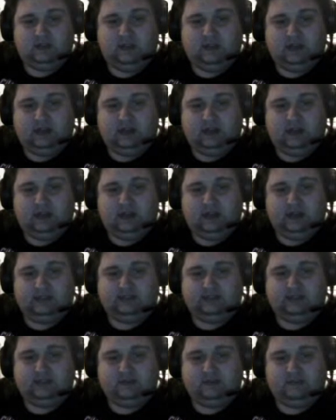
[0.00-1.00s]
and
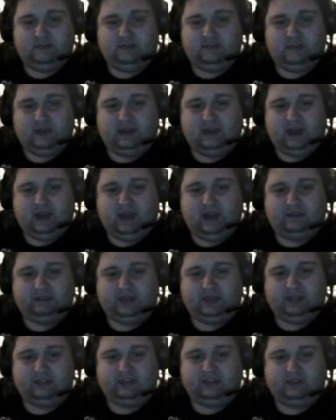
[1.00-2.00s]
some
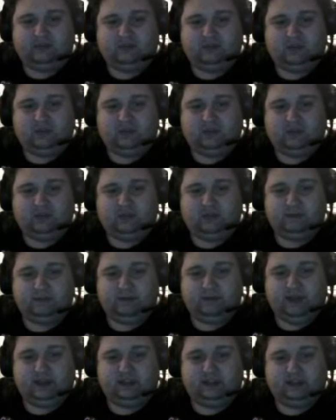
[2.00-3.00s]
adaptations were to be
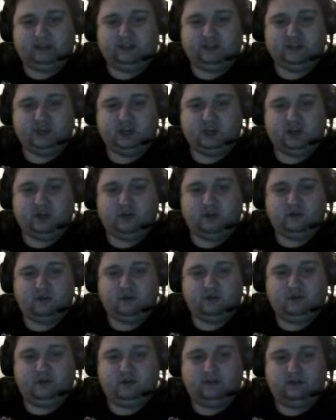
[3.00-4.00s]
made into the show.
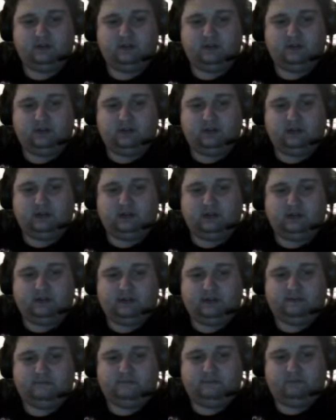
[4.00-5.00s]

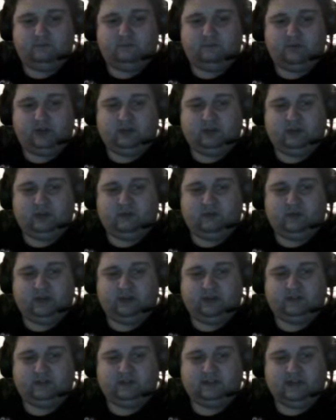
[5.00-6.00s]
Um, we don't know what
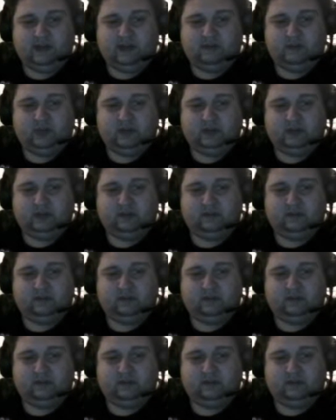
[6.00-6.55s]
else is happening.